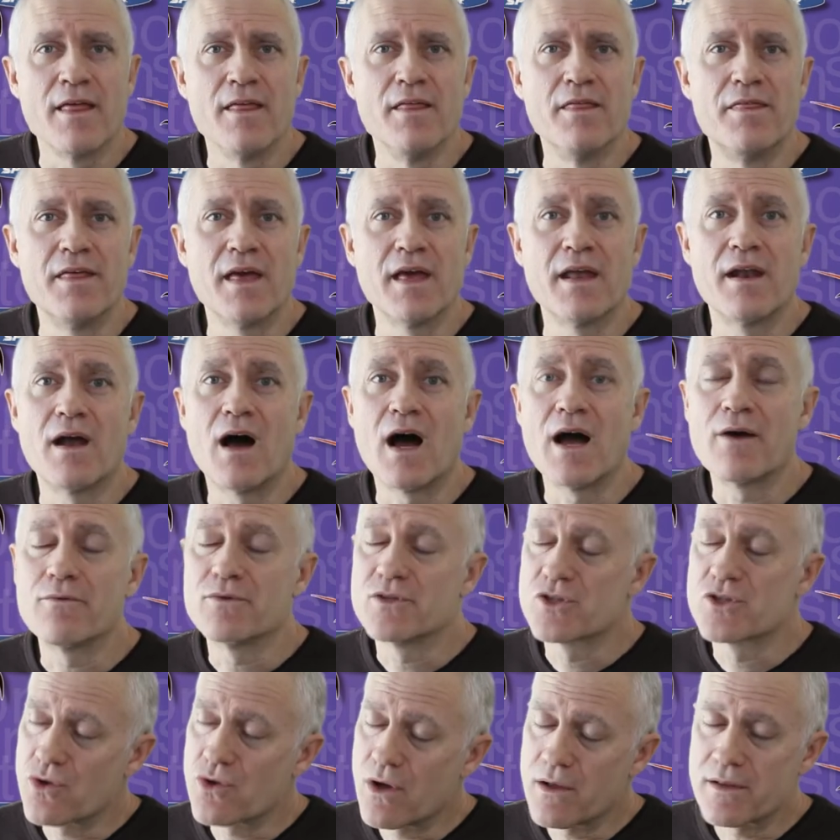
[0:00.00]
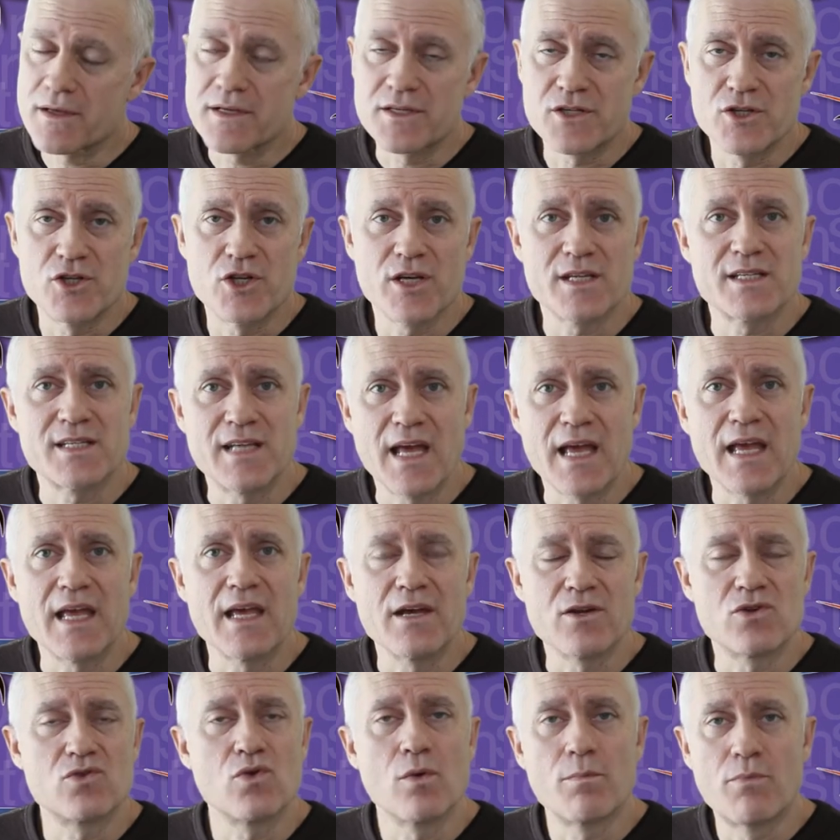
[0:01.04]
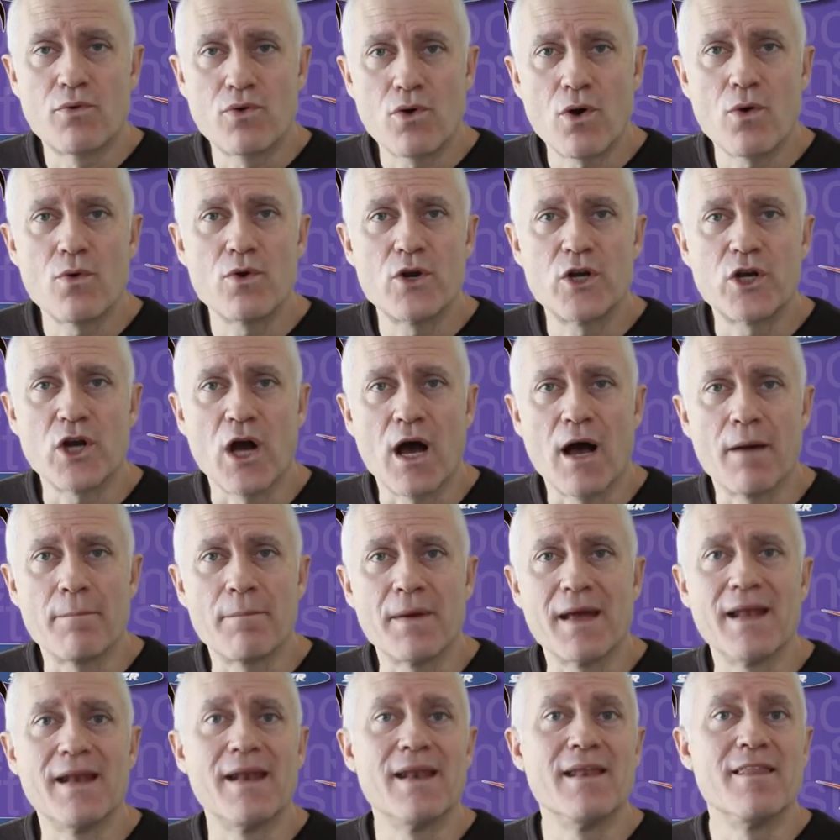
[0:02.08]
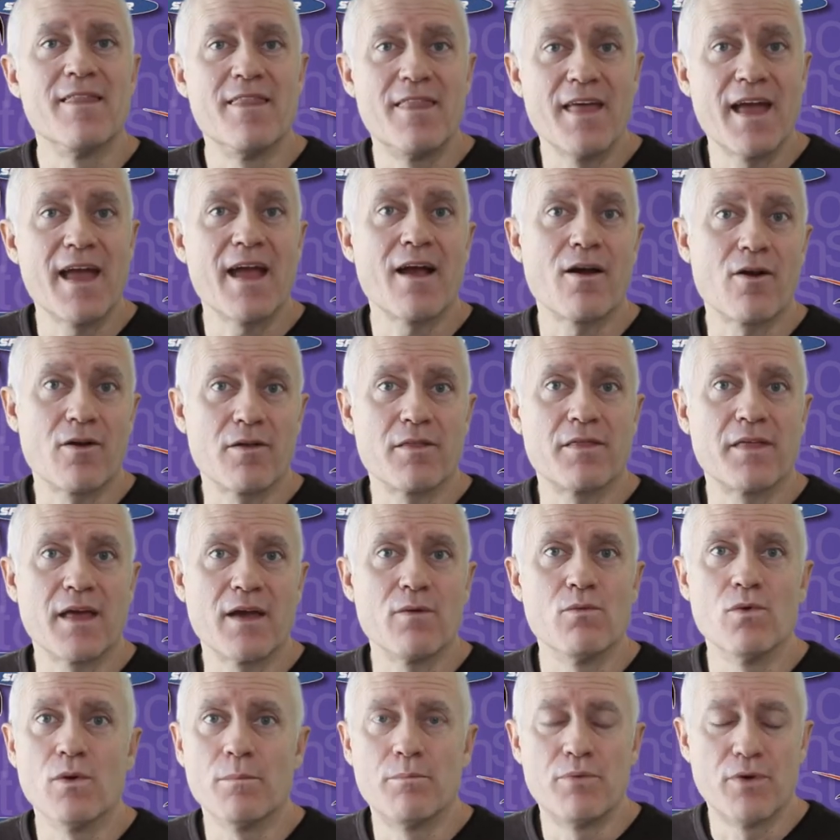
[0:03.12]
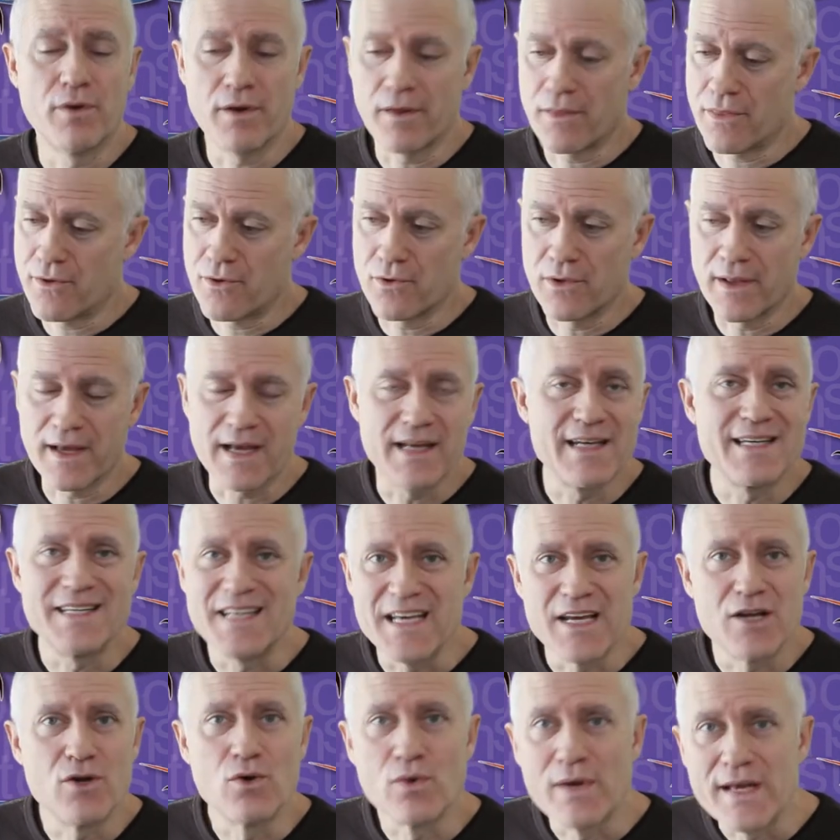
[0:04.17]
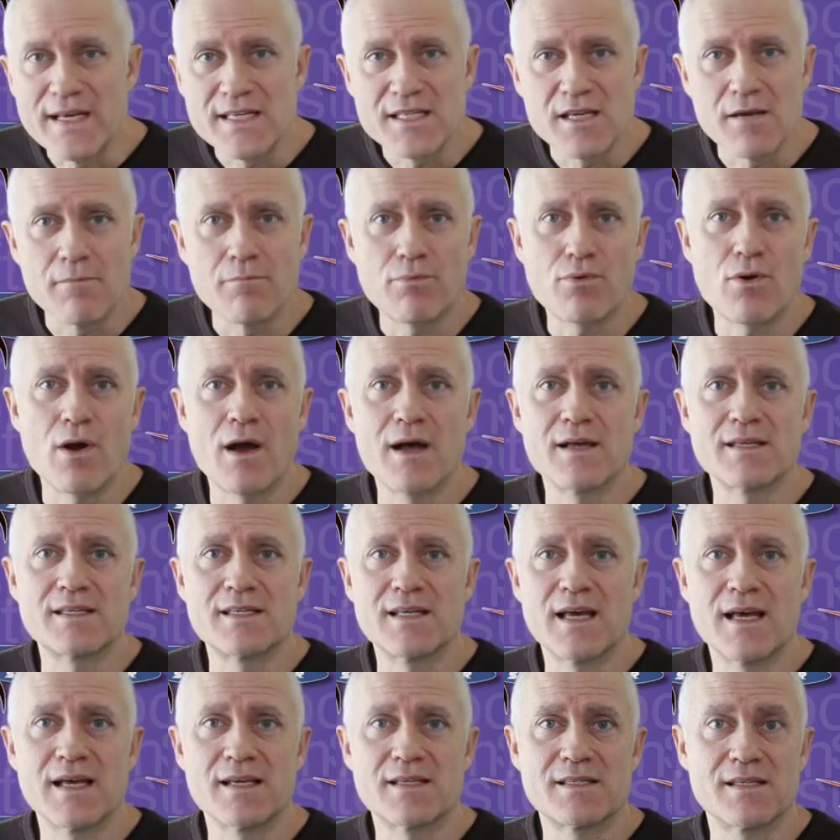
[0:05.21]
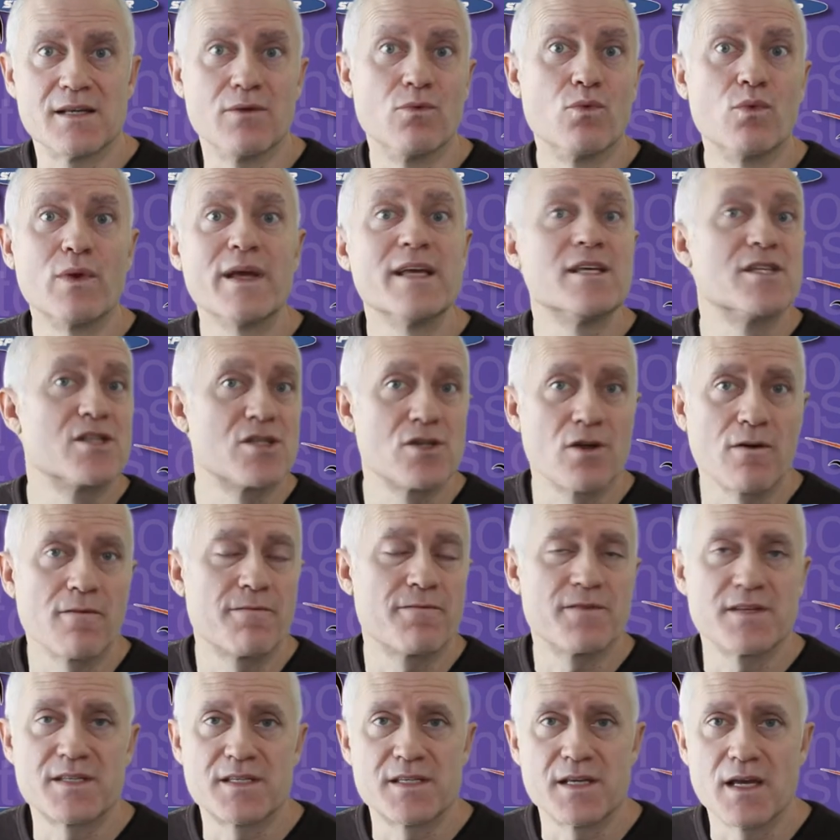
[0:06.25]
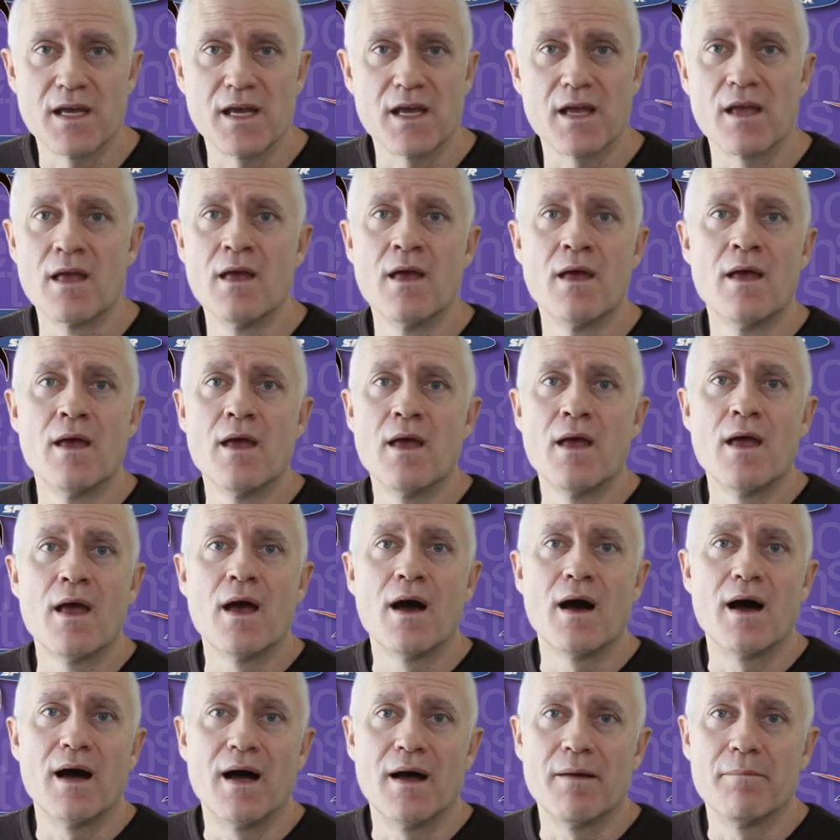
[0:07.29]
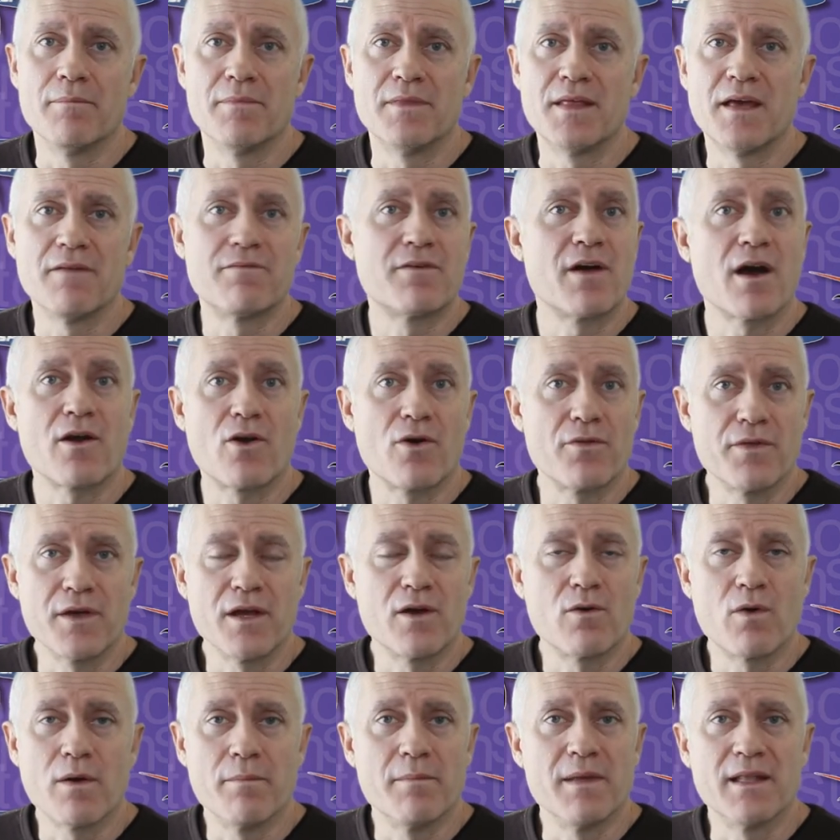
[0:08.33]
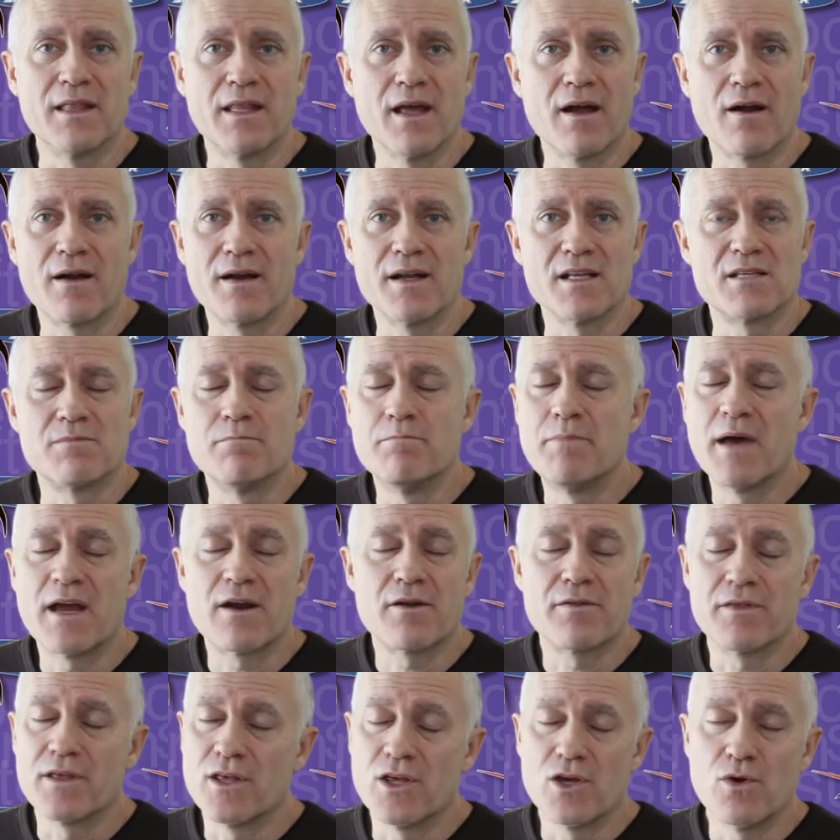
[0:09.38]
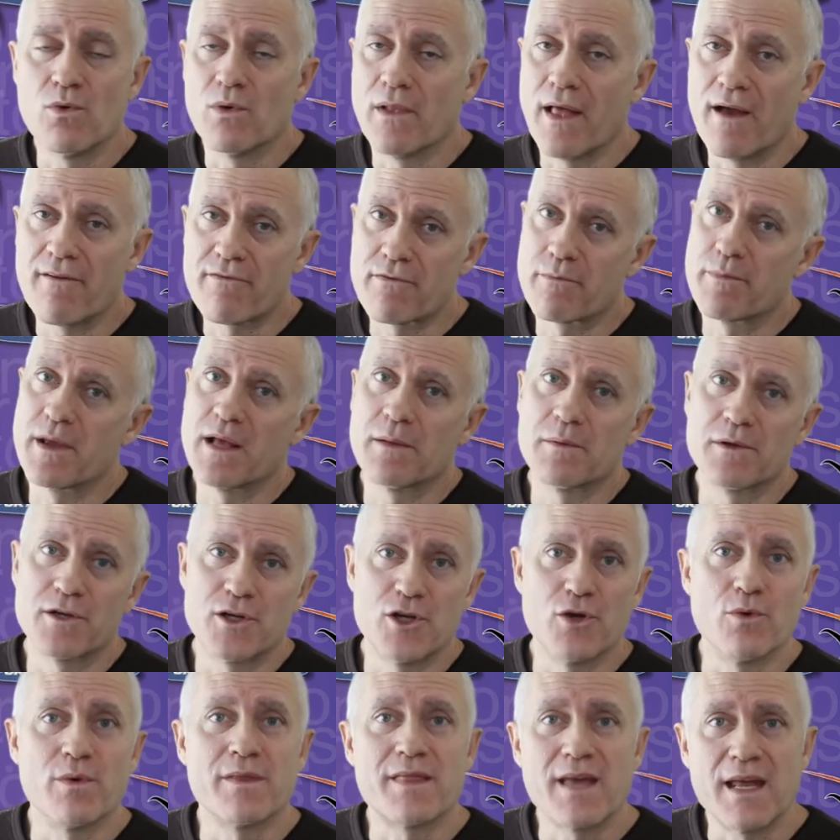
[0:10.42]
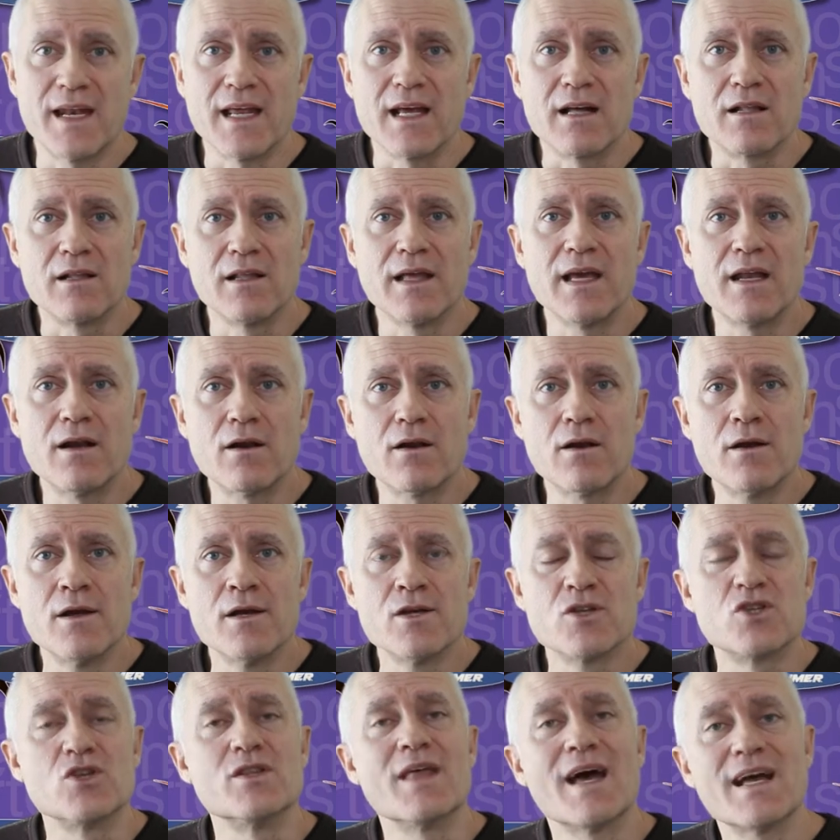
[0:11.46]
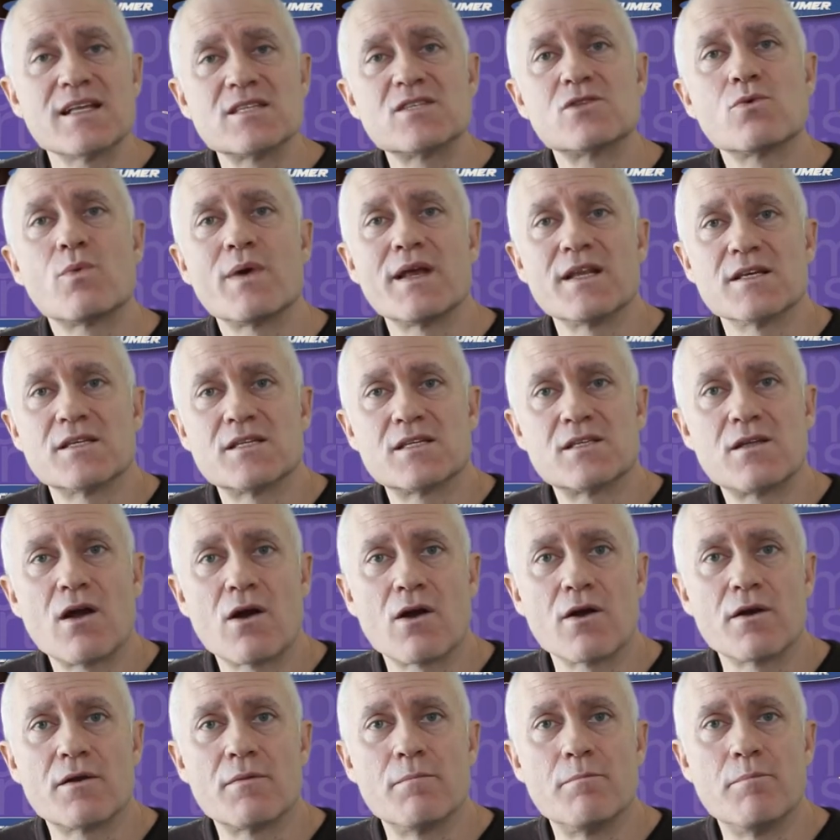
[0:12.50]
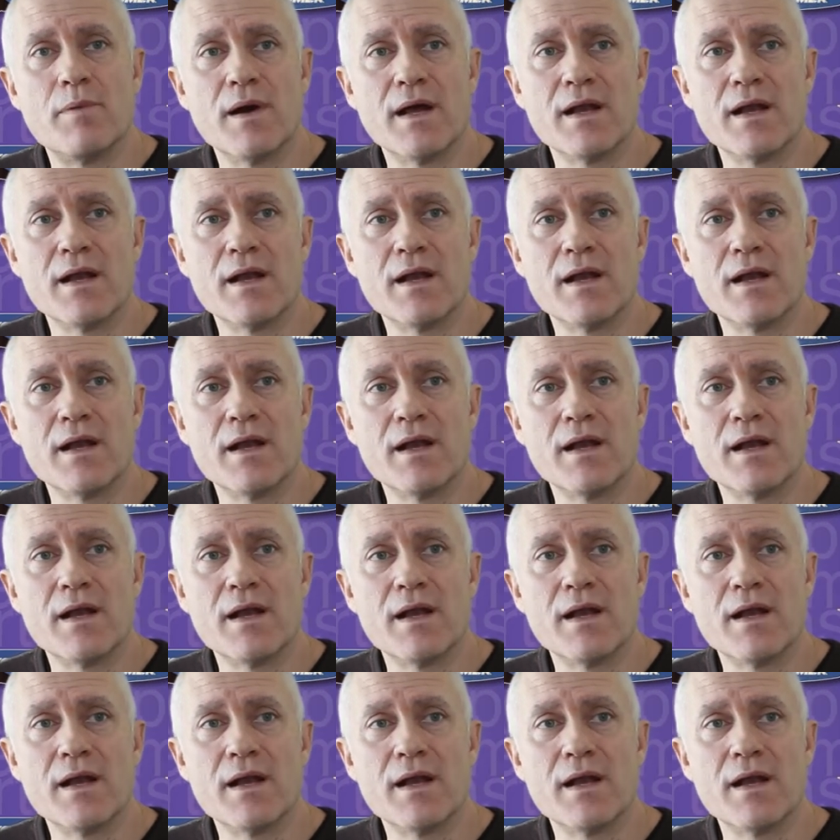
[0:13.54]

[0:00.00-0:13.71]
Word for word: then would strongly suggest taking it to a pro shop and there they will put it through like a degreasing process and resurfacing um, they've got all the equipment there and it's better than you will ever be able to do with any cleaner. So that's the way to start.